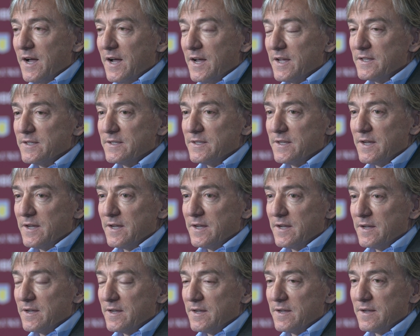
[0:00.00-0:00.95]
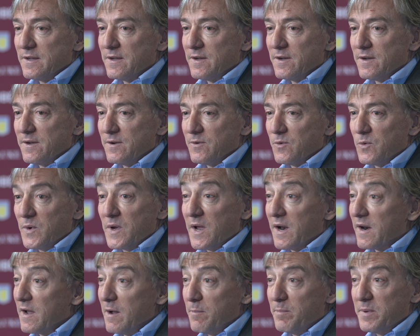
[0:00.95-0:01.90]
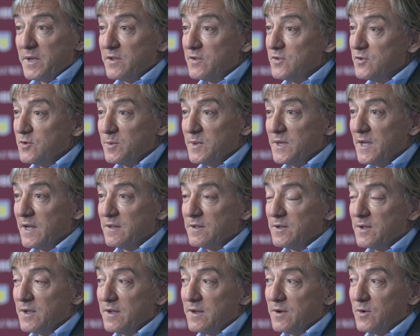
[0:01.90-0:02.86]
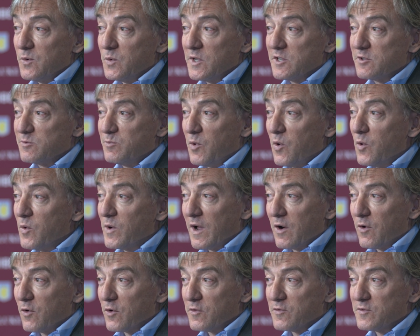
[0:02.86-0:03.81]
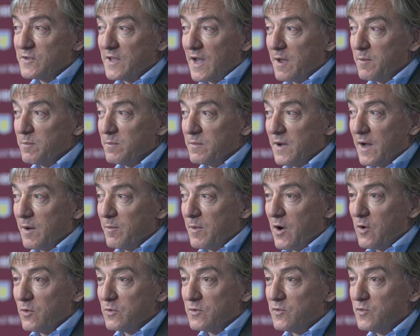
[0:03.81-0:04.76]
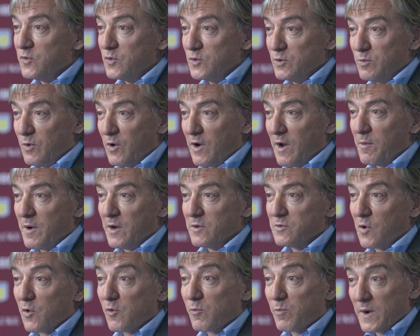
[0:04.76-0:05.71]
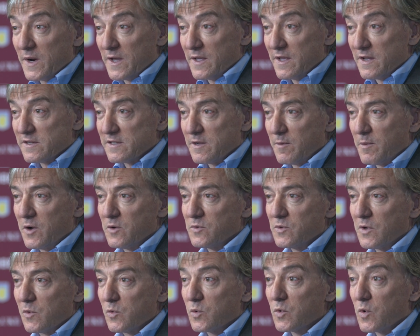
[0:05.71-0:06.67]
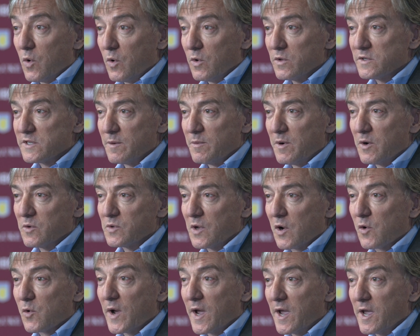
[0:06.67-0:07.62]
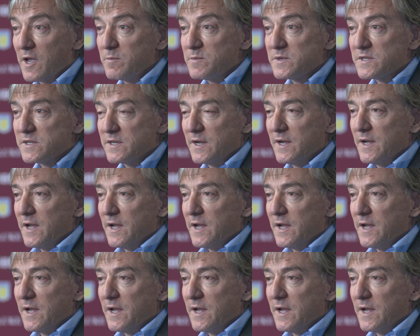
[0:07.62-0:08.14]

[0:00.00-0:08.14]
and uh, we are happy to be. And uh, we spoke a lot of time about football, about our players, about our goals, about our aims,